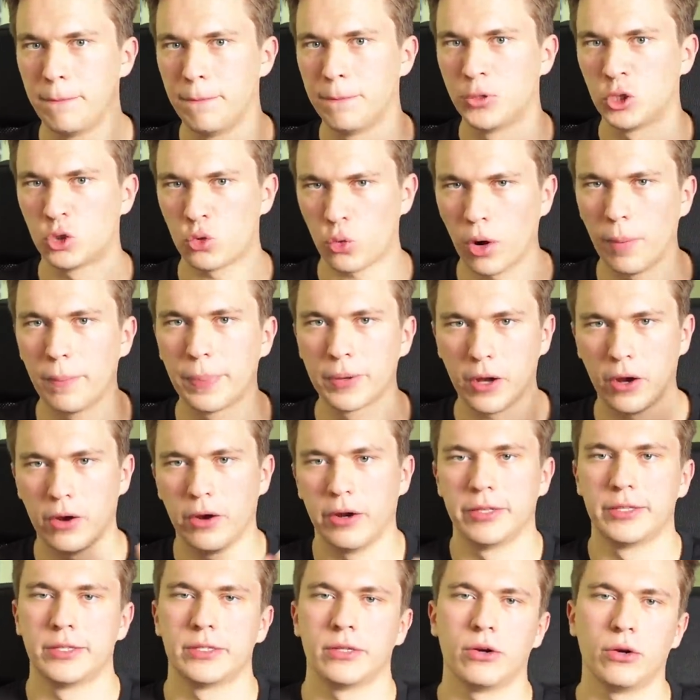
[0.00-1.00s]
Trump
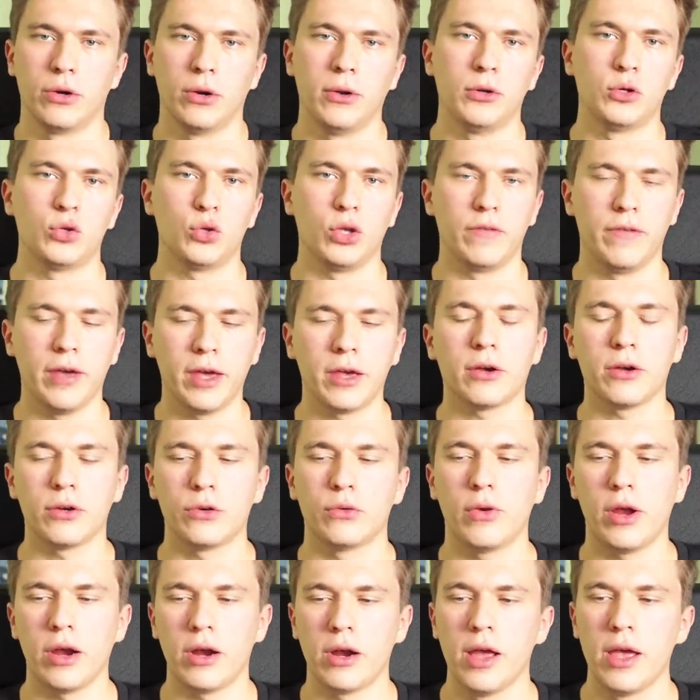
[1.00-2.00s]
cards are usually Vanguard
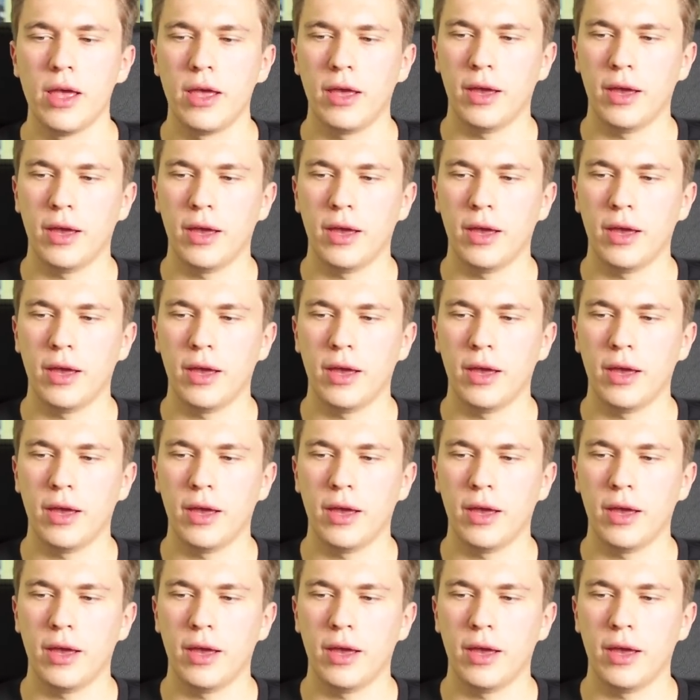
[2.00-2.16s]
Rare,